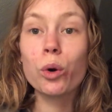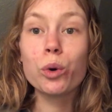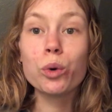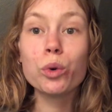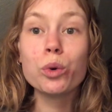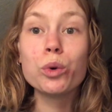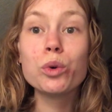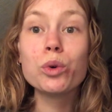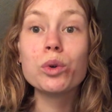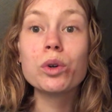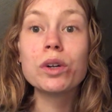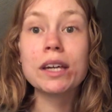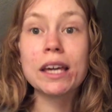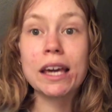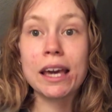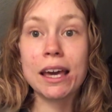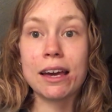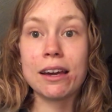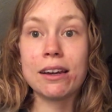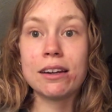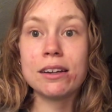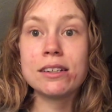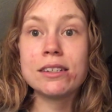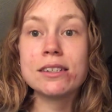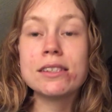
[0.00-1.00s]
Who
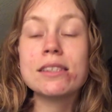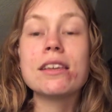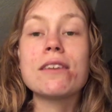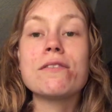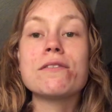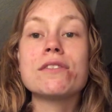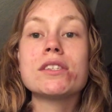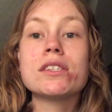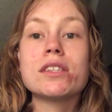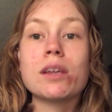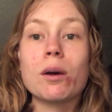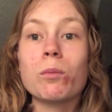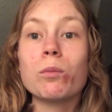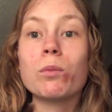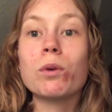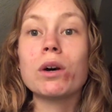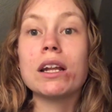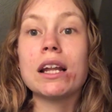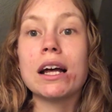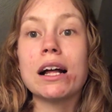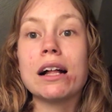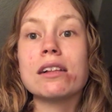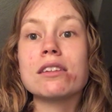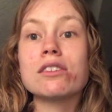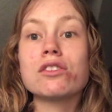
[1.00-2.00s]
cares if
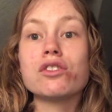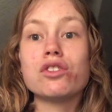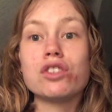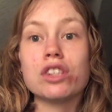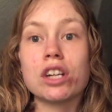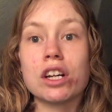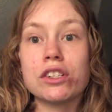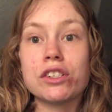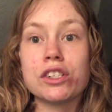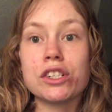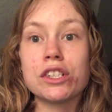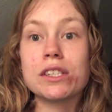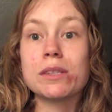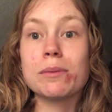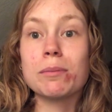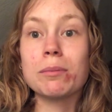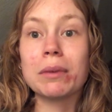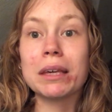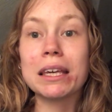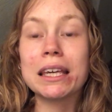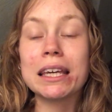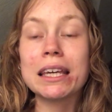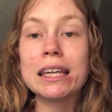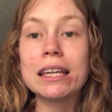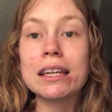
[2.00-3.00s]
someone else judges
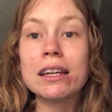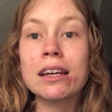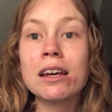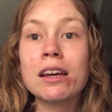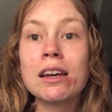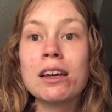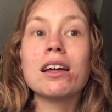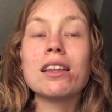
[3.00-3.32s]
me?